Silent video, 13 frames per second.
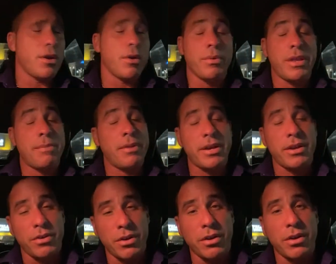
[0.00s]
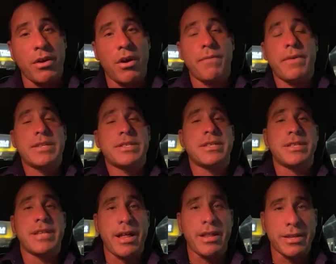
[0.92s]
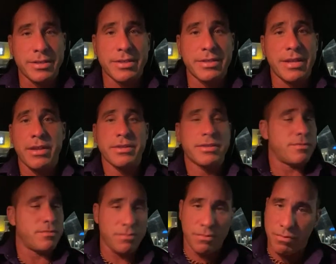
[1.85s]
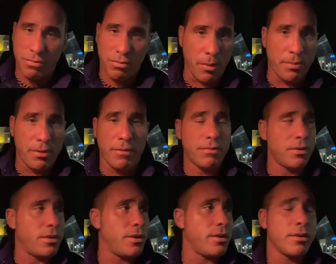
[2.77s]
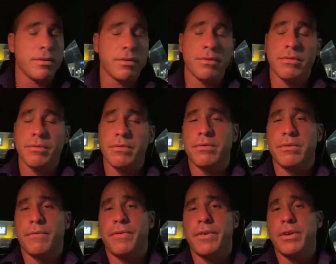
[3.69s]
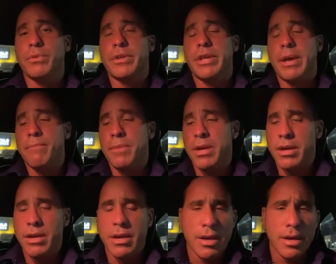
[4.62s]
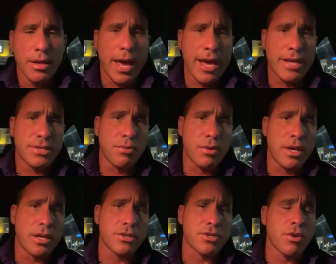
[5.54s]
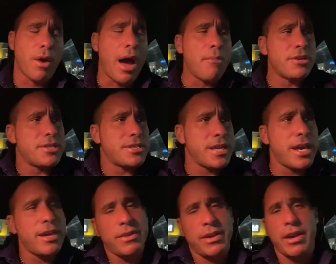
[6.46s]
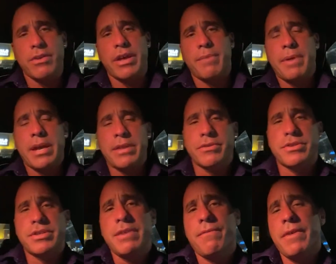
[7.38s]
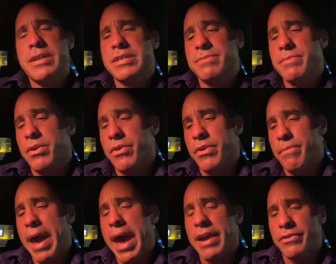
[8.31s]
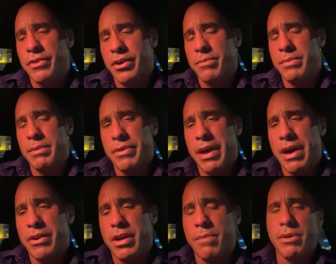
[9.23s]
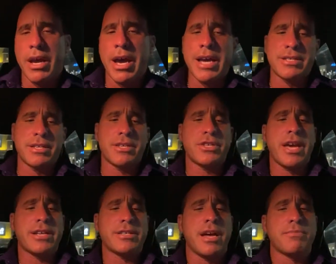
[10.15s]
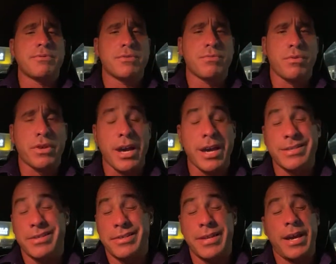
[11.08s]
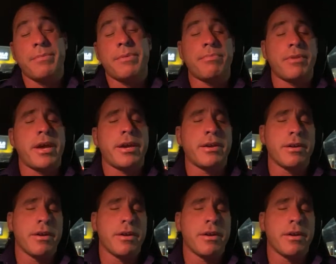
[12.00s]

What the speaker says: they played a good offense in Dallas whooped the field with them last week. So I would say the Carolina Panthers defense is middle of the pack. They're going to be without a couple of guys. I think Shaq Thompson's one of the guys that's not going to be playing